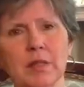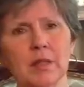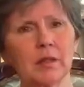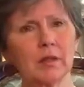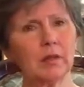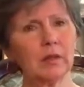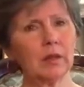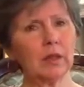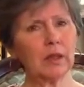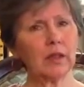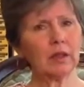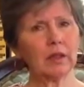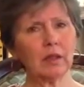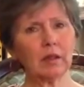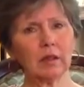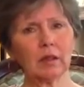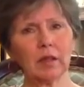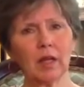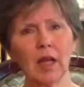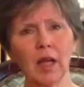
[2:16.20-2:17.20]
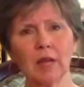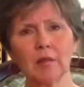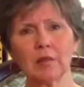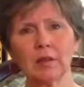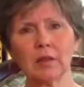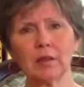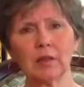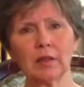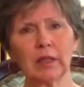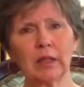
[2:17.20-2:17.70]
it
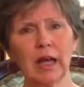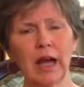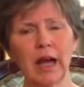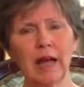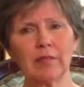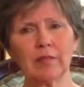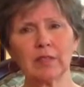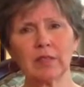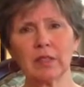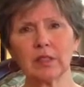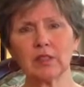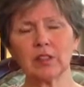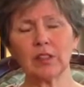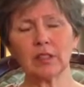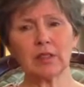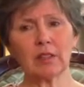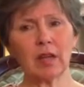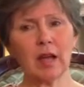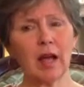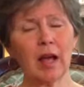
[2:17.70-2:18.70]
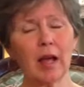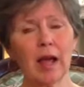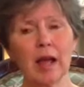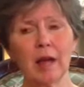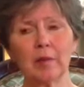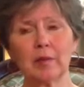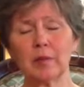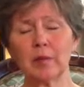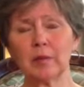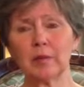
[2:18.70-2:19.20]
absolutely. I'm
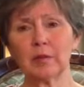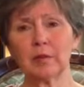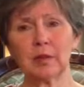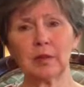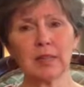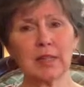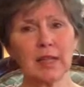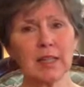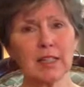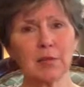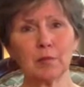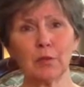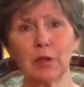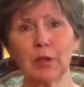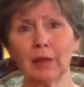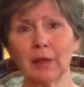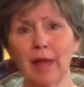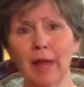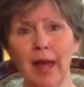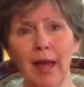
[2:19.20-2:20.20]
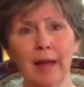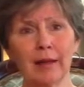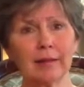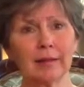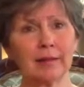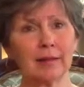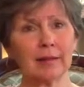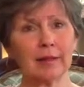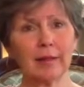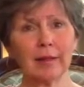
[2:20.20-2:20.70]
a testimony to that.
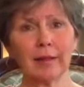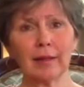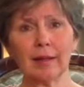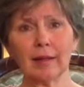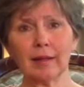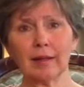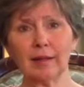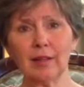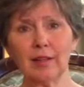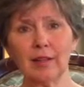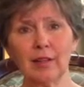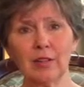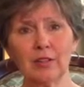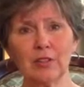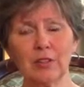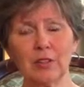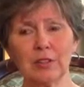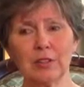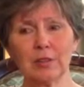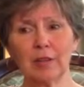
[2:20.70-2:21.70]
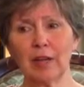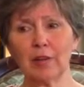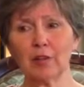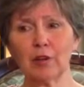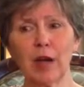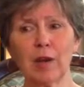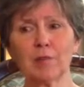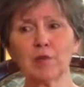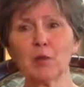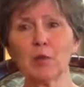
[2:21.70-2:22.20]
I
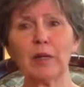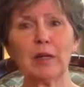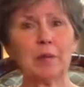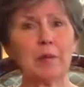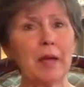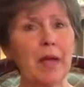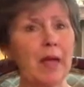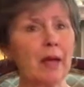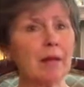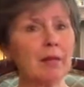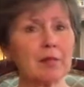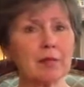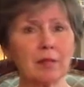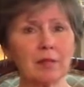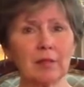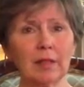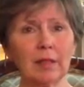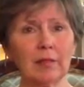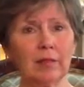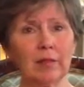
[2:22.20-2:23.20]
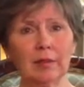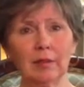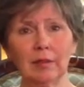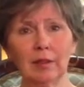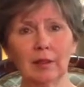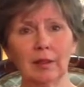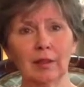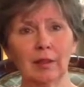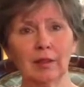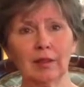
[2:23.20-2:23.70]
dropped 20 pounds even
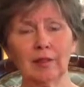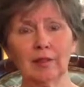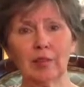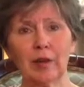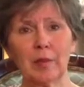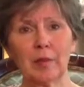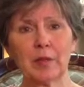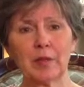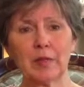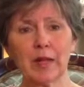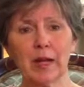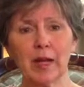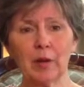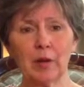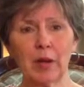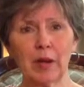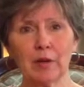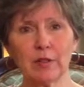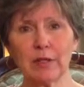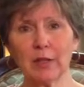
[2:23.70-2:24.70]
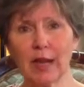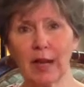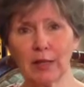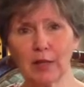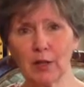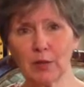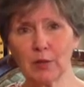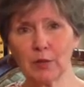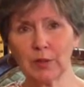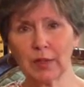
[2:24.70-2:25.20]
from the time I was
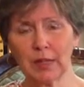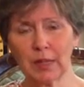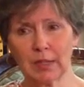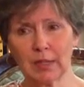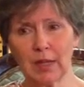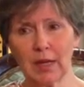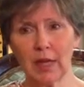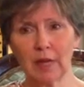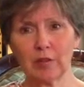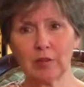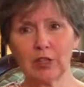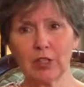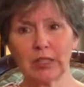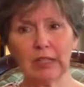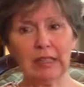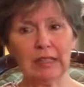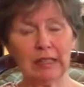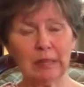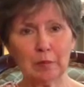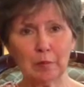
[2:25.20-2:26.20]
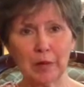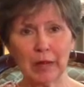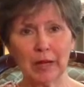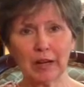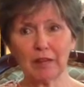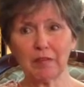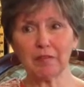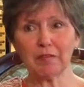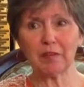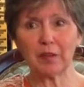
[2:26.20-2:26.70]
diagnosed with this to now. Just eating
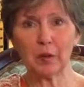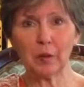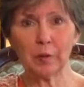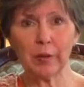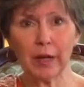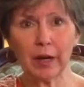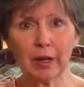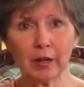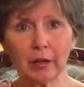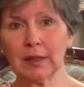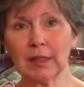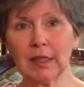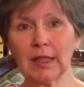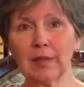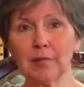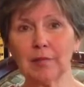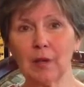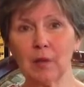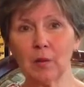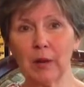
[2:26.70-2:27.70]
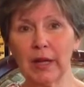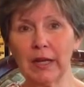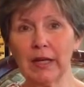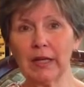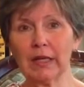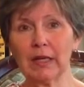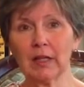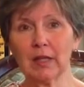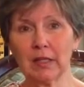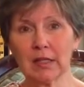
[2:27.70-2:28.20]
better, I feel better, keep my weight
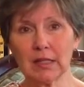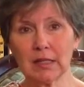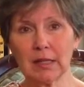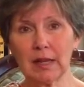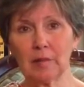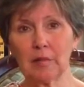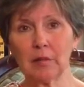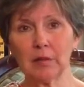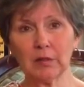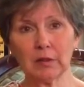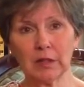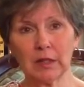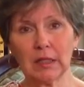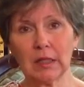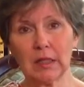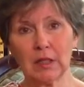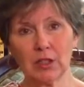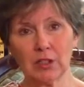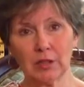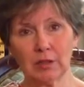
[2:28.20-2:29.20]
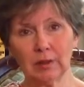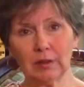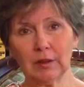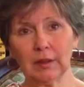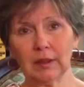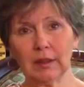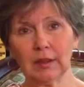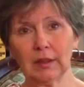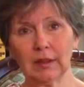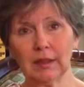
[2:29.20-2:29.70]
in a good, stable condition,
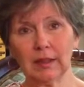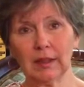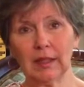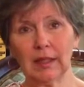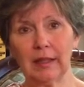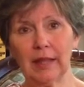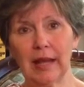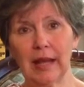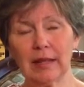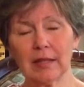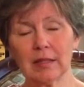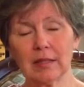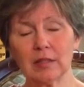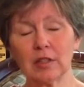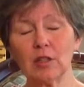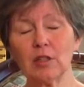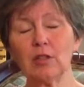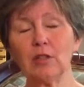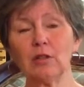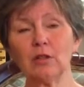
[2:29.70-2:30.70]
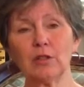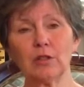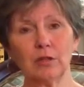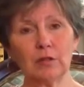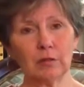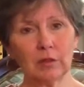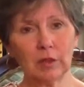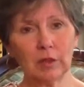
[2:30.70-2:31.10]
and that's huge.